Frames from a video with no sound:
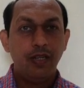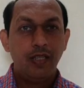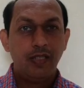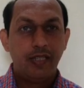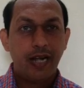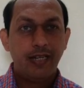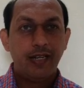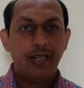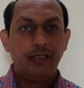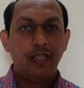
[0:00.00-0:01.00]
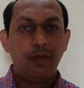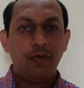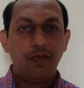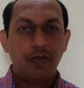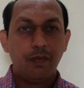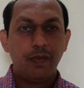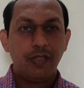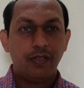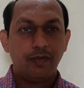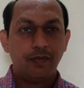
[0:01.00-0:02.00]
standard enthalpy of combustion.